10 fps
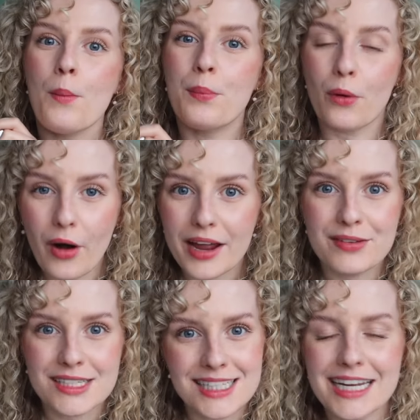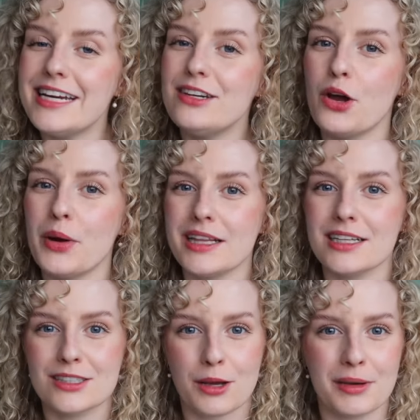privacy, knowing
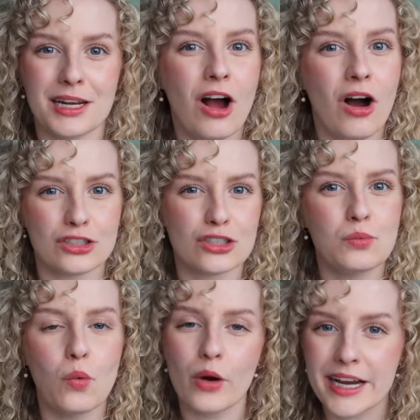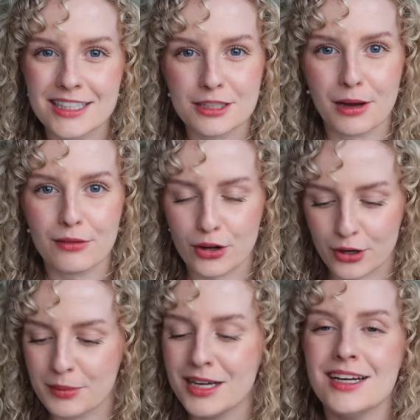that somebody can't just walk into my
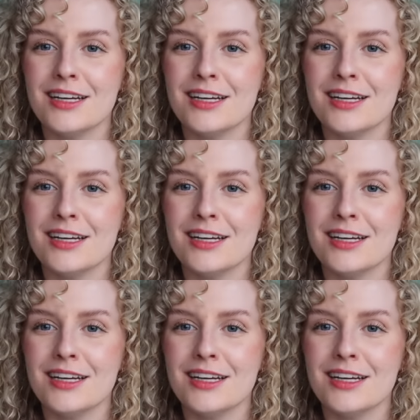room.